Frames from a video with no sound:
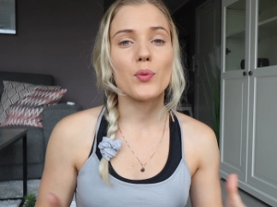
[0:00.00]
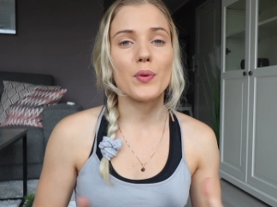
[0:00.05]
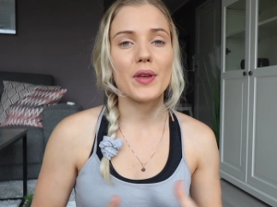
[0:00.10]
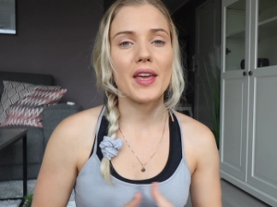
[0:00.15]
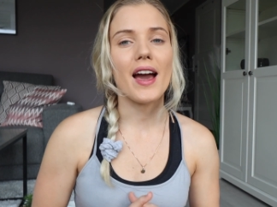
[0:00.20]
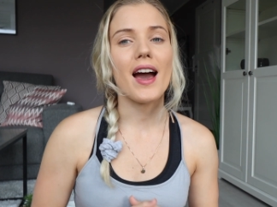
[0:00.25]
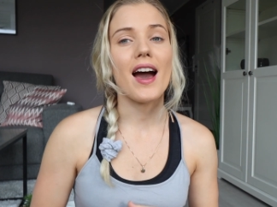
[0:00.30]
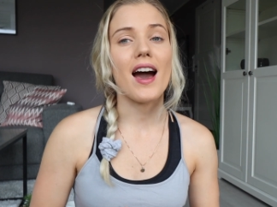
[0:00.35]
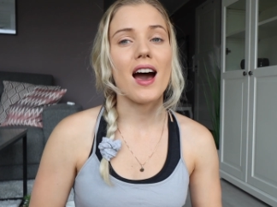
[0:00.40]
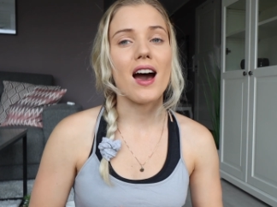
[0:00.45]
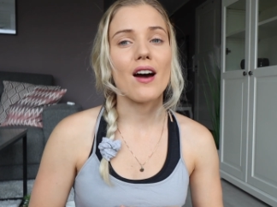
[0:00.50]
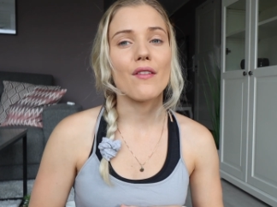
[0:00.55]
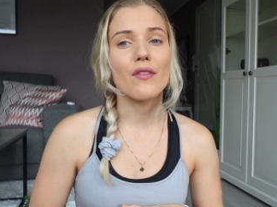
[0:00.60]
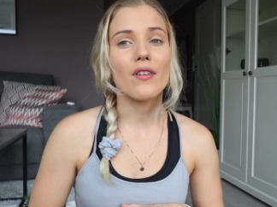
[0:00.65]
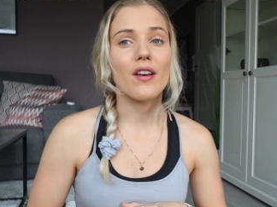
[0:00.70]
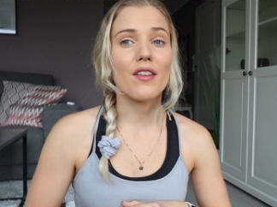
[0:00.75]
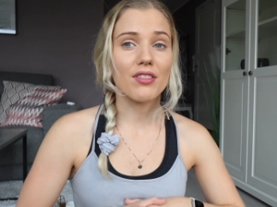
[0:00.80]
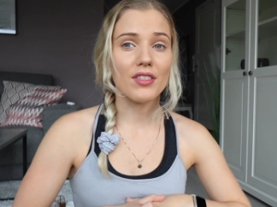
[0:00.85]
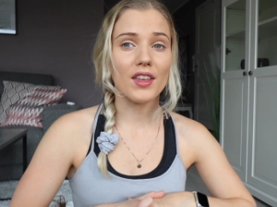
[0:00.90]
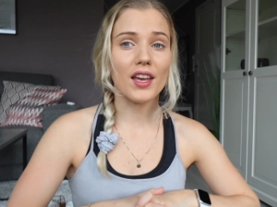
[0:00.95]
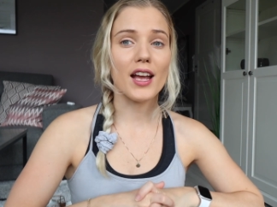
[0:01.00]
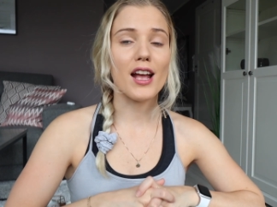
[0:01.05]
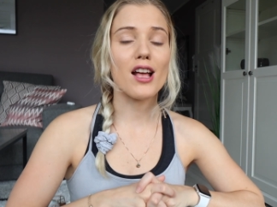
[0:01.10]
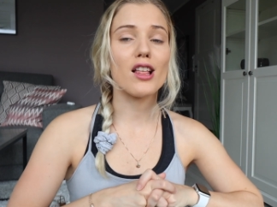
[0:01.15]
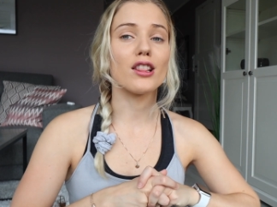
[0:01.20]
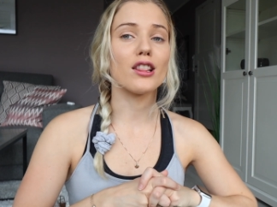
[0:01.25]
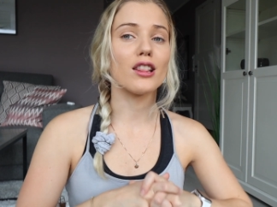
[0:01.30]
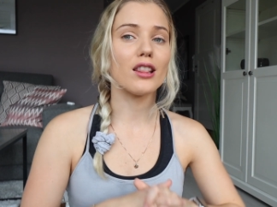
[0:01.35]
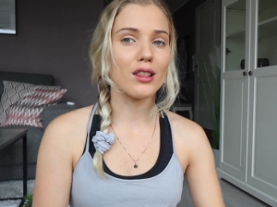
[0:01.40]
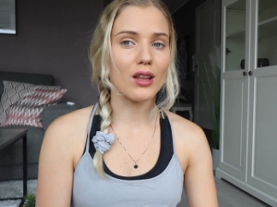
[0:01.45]
we have
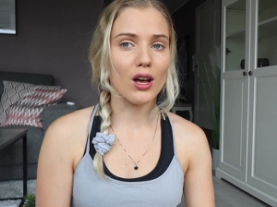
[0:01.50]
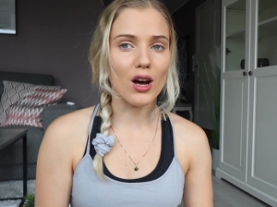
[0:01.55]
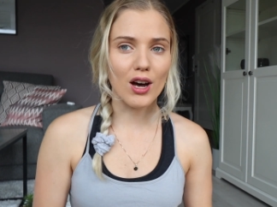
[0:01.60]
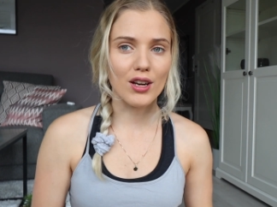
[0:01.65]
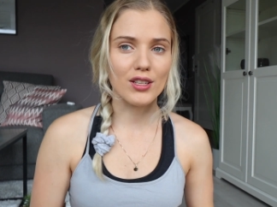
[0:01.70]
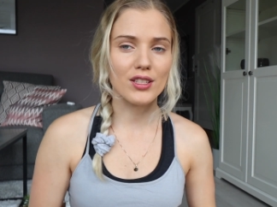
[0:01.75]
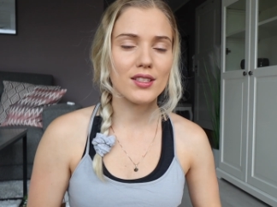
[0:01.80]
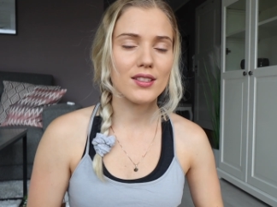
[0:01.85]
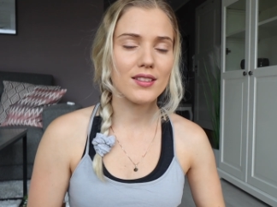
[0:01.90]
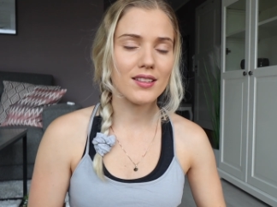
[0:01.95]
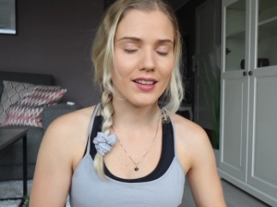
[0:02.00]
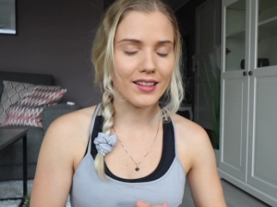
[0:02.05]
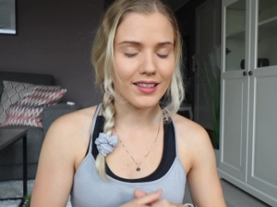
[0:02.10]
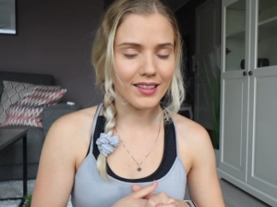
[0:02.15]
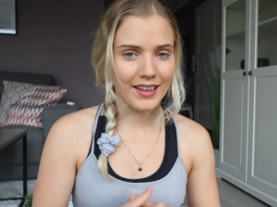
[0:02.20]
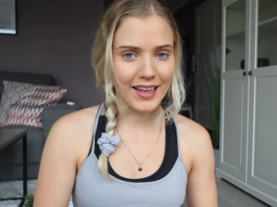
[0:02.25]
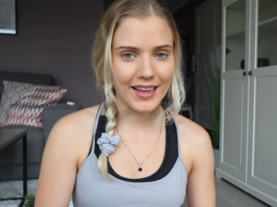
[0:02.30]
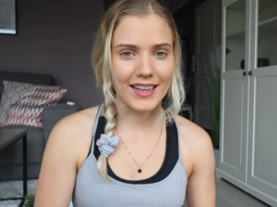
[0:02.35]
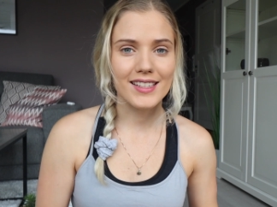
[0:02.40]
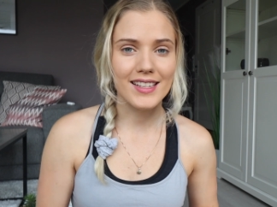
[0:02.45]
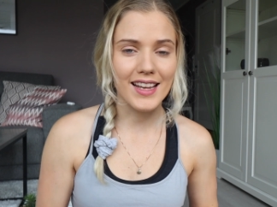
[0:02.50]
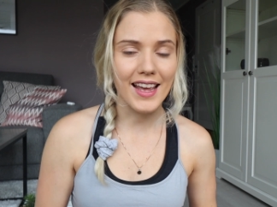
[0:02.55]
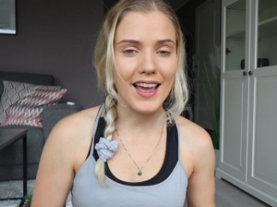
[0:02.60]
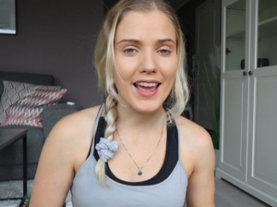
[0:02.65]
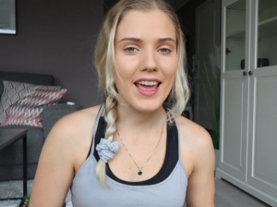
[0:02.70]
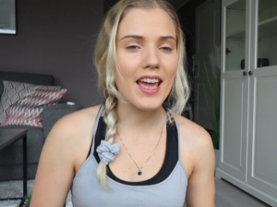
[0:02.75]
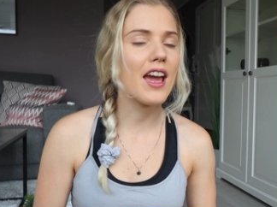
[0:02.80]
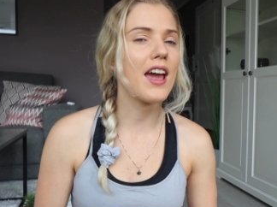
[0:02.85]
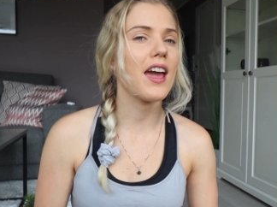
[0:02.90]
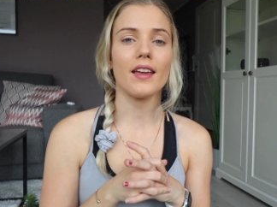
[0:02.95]
the last leg
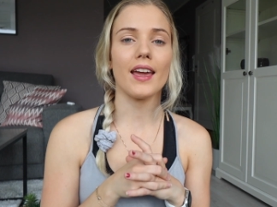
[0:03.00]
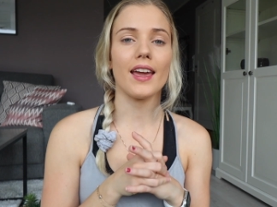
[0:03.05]
day.